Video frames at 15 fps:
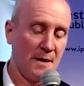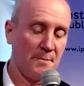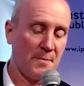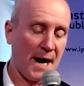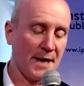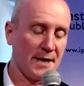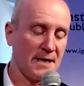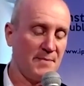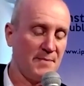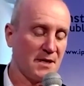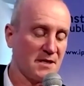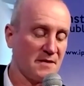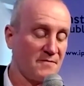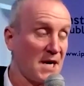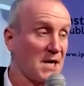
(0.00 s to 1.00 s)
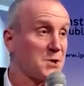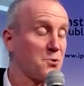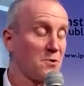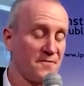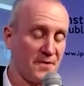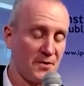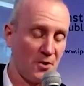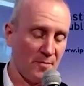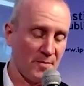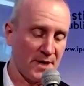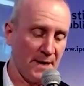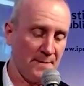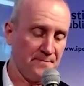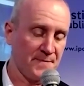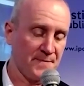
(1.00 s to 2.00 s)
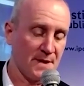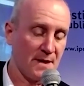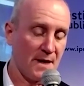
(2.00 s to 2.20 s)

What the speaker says: partly because of natural phenomena